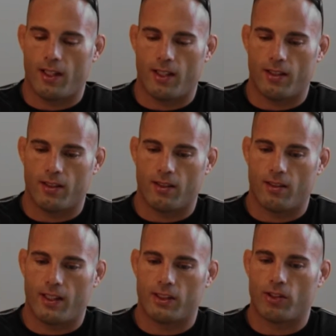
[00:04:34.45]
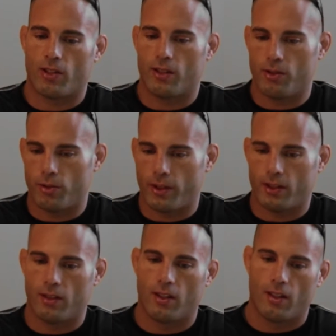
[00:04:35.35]
and they started
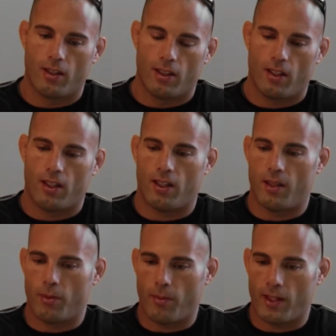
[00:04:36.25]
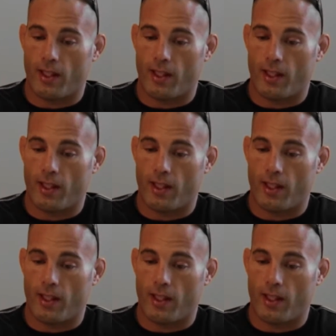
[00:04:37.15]
doing MMA.